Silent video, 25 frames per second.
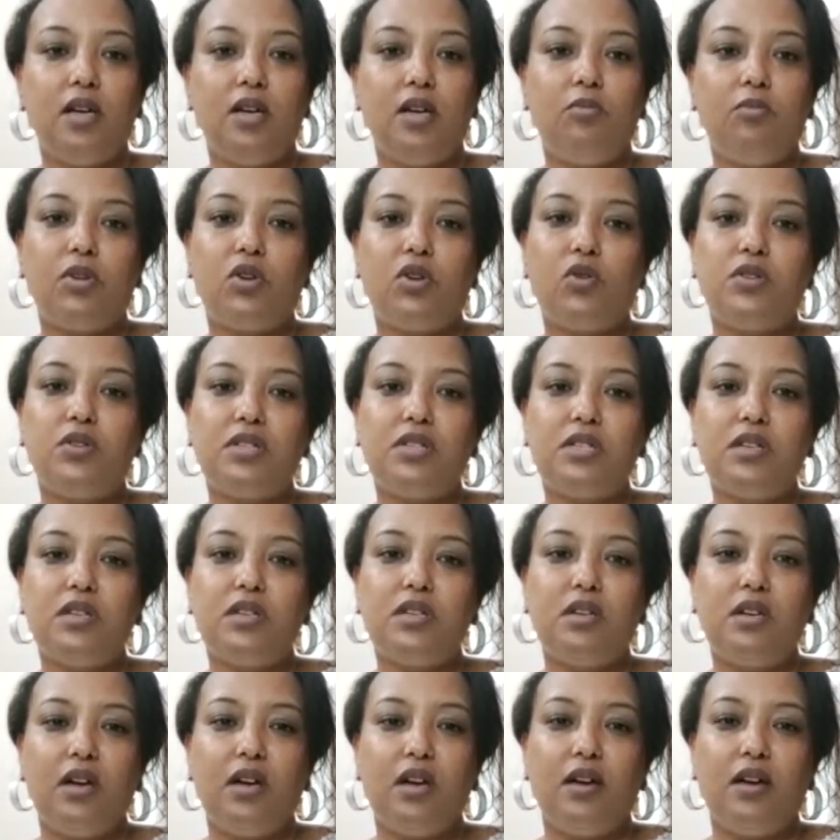Because
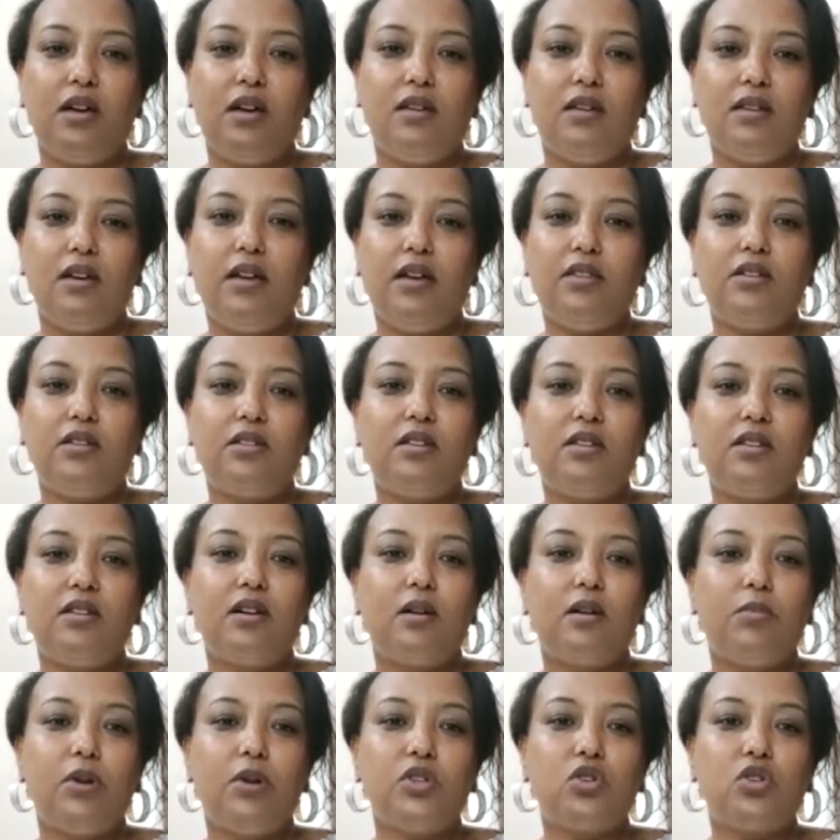see, the other thing
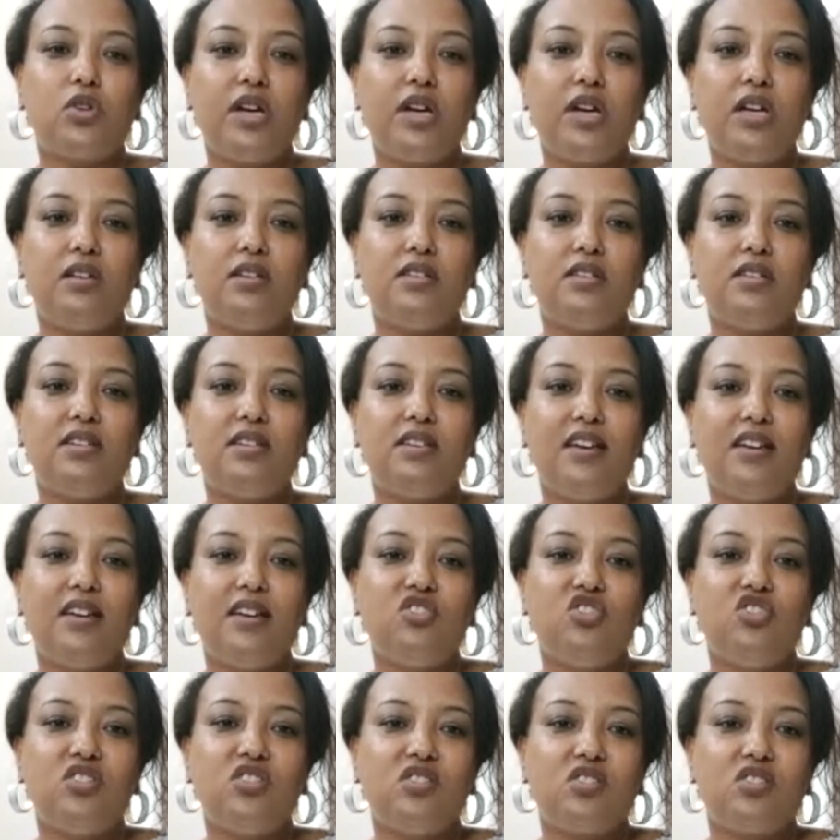about trade is you can't
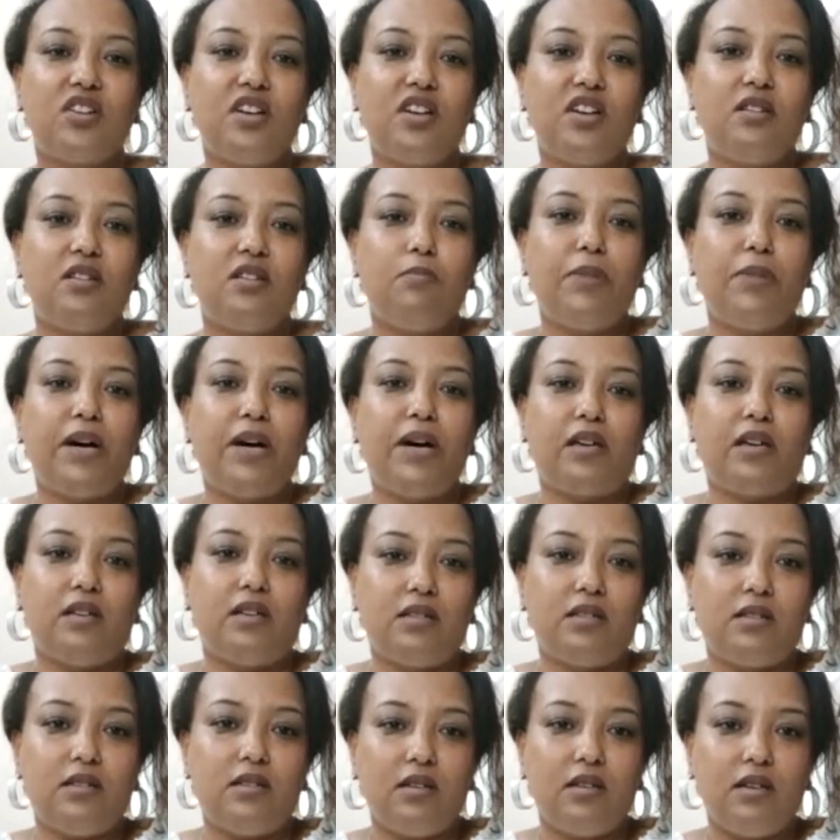just trade a bucket.
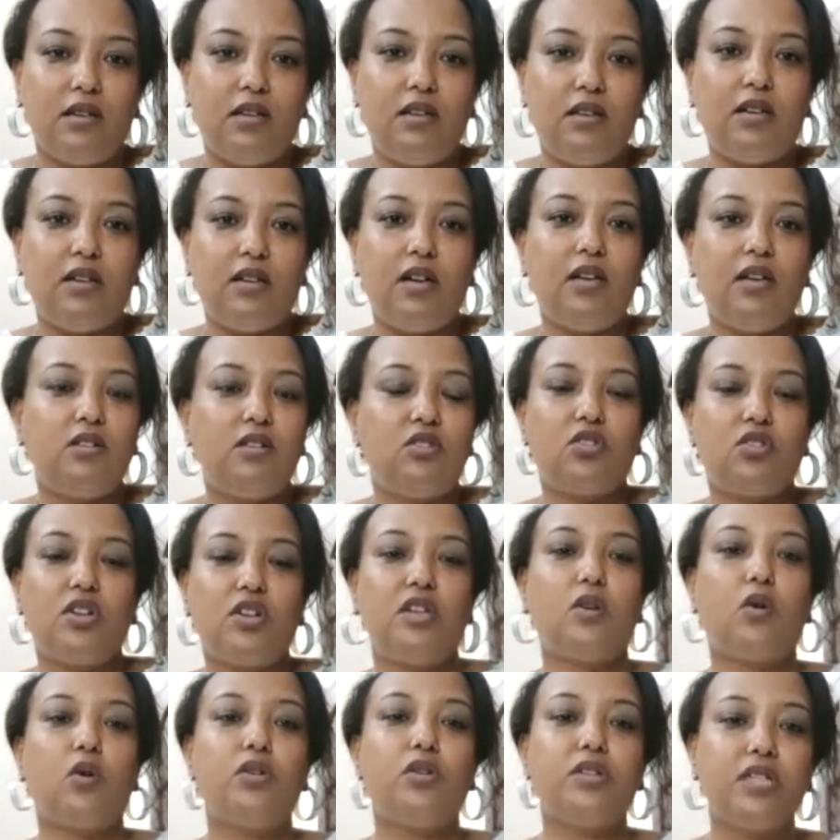You got to trade
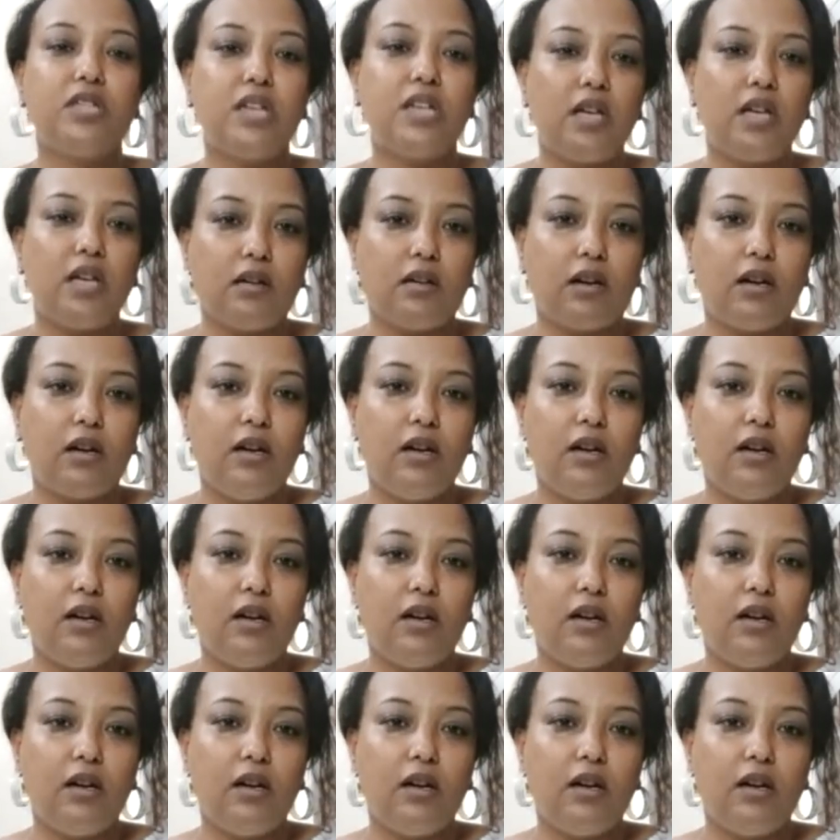a container.